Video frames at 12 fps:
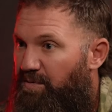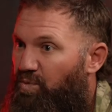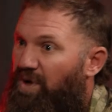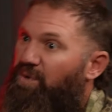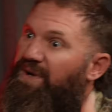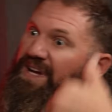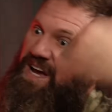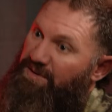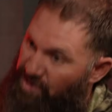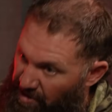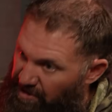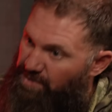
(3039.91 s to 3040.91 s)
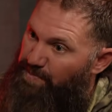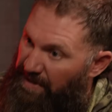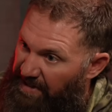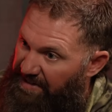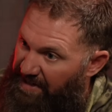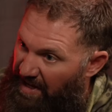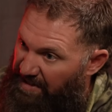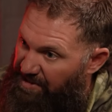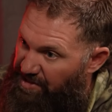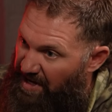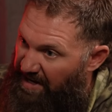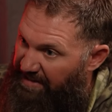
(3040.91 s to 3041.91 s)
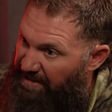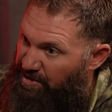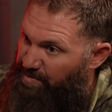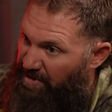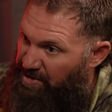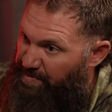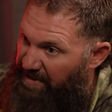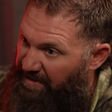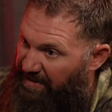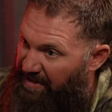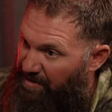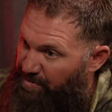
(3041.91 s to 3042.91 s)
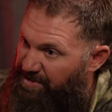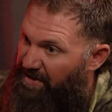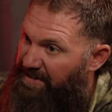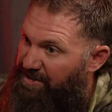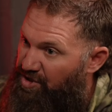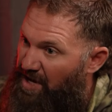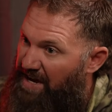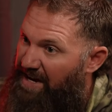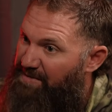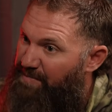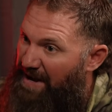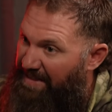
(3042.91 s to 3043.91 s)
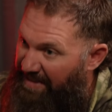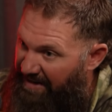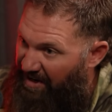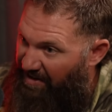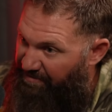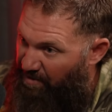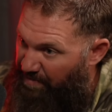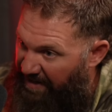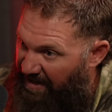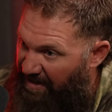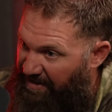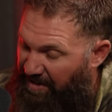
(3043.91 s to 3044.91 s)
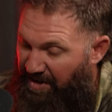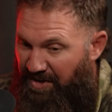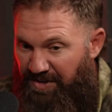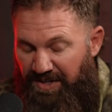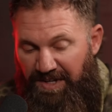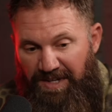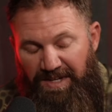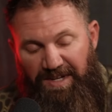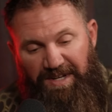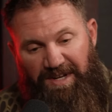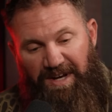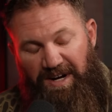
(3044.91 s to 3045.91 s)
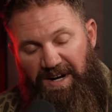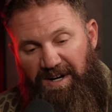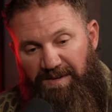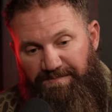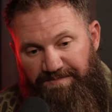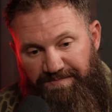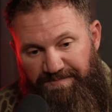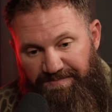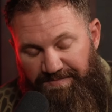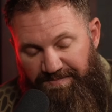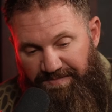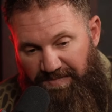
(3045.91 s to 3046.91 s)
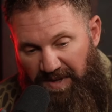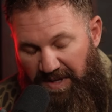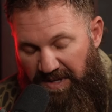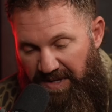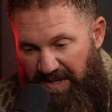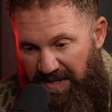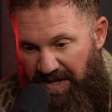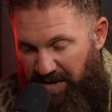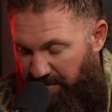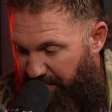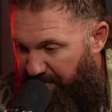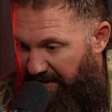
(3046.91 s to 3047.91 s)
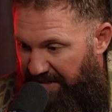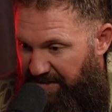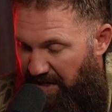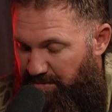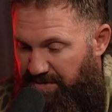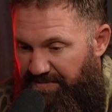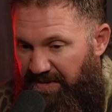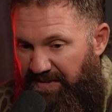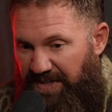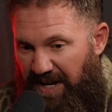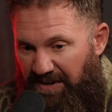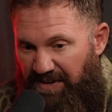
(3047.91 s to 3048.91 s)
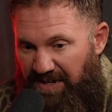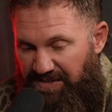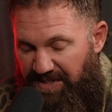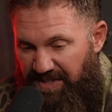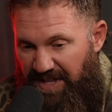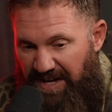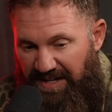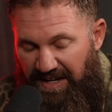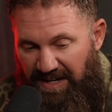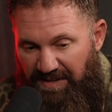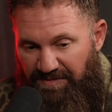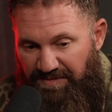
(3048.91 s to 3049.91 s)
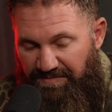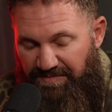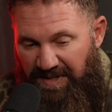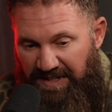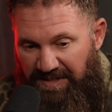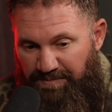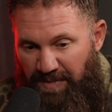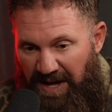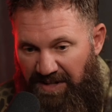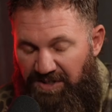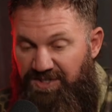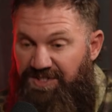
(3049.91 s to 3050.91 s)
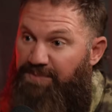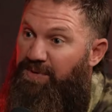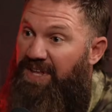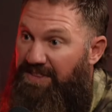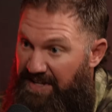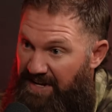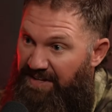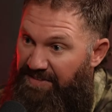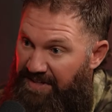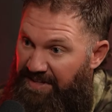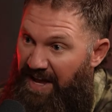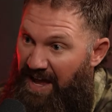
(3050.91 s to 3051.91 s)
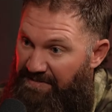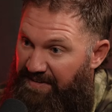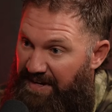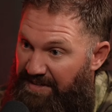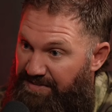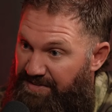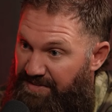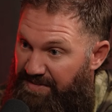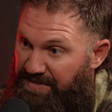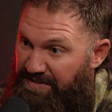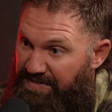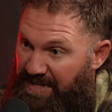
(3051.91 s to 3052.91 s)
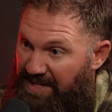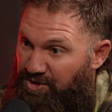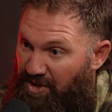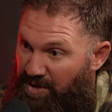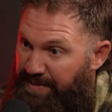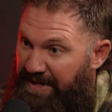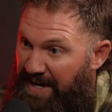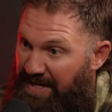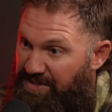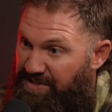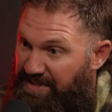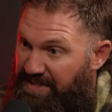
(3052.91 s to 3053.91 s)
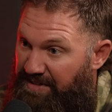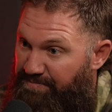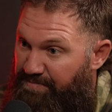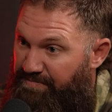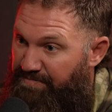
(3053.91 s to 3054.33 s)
where we had just been on the other side. That was supposed to be clear. We started getting shot at from there, you know? And we freaking dumped some 50 cal rounds into that cave, and he didn't bother us. But then the Afghan National Army guys in the